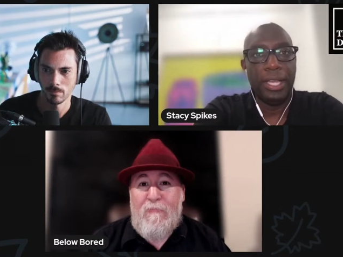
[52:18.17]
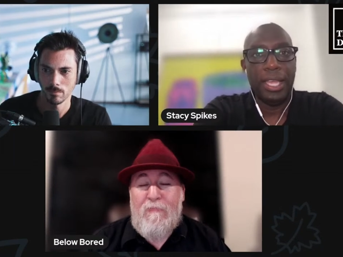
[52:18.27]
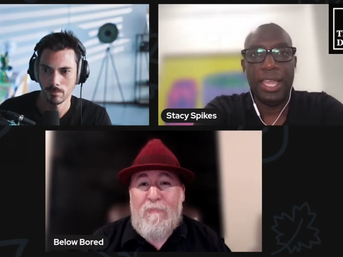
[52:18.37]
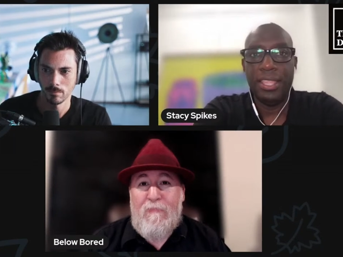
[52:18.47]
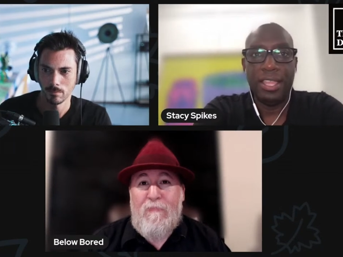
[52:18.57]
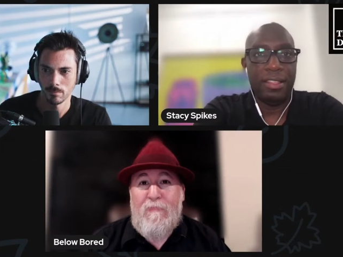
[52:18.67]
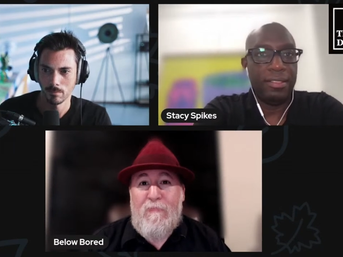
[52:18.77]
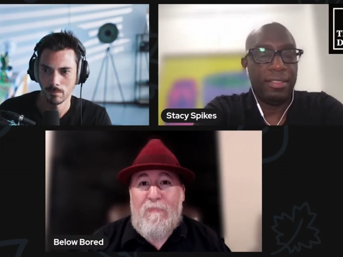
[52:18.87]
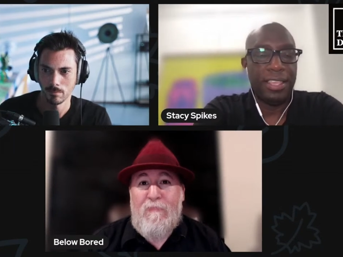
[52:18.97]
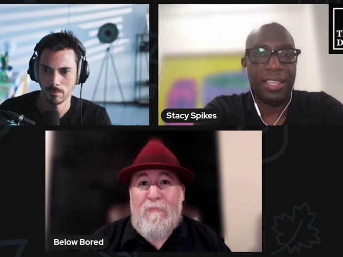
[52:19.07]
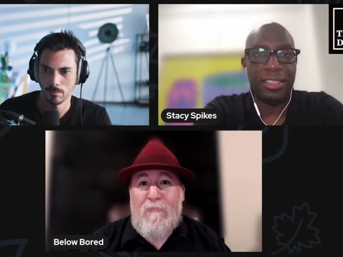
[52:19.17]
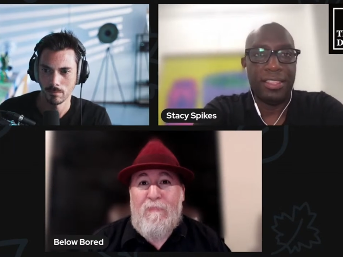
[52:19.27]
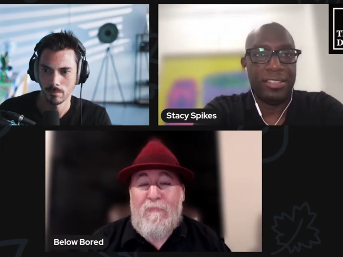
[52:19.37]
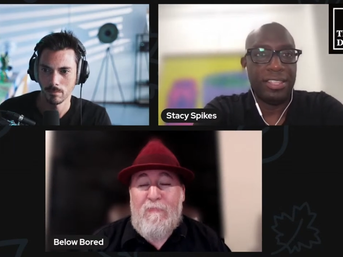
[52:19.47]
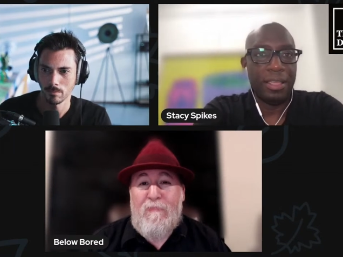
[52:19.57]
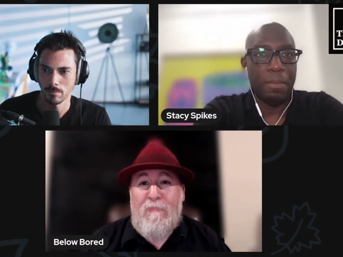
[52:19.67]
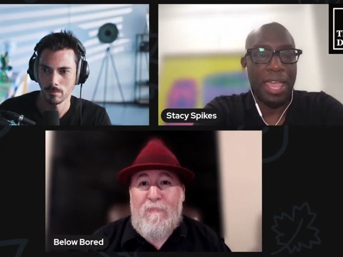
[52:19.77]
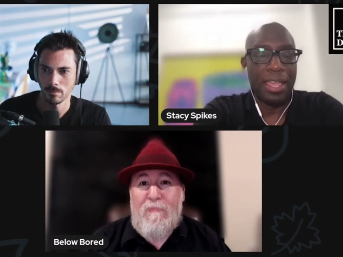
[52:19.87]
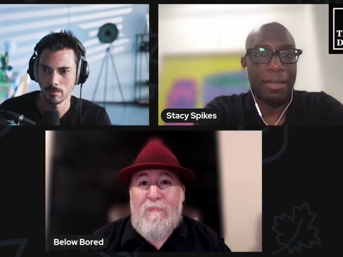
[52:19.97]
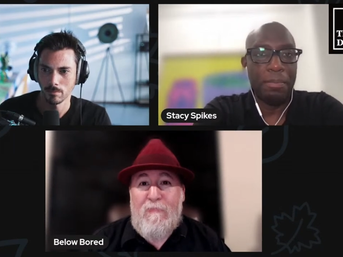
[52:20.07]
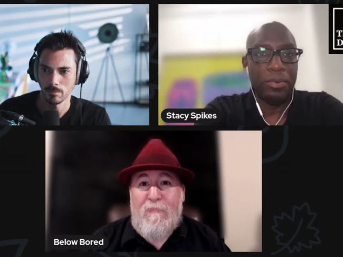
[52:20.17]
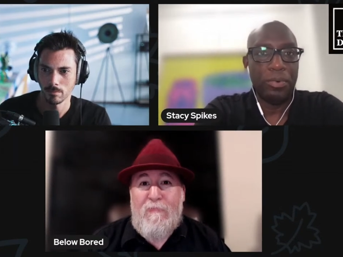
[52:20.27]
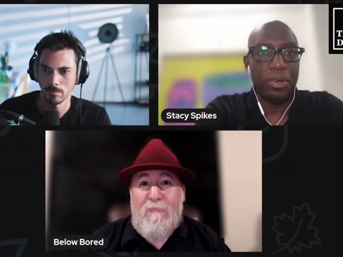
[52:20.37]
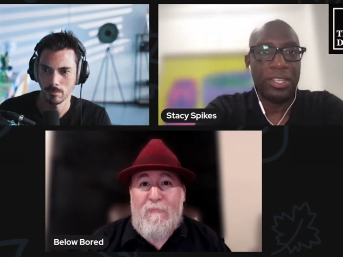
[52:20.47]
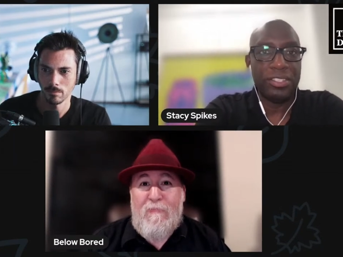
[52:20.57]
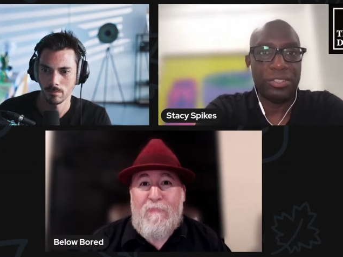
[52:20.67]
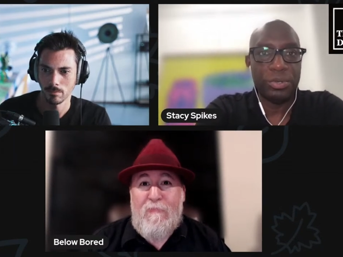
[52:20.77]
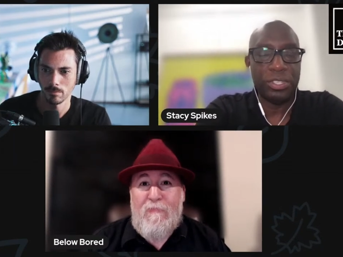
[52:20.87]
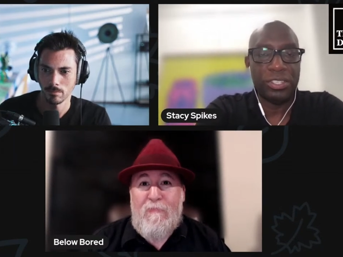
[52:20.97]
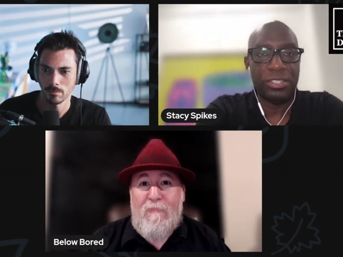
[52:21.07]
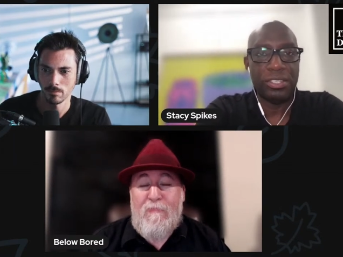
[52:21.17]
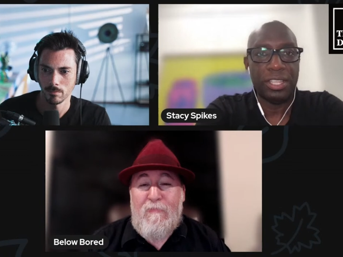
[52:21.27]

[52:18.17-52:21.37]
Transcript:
Speaker 1: and then get this thing back up and running to its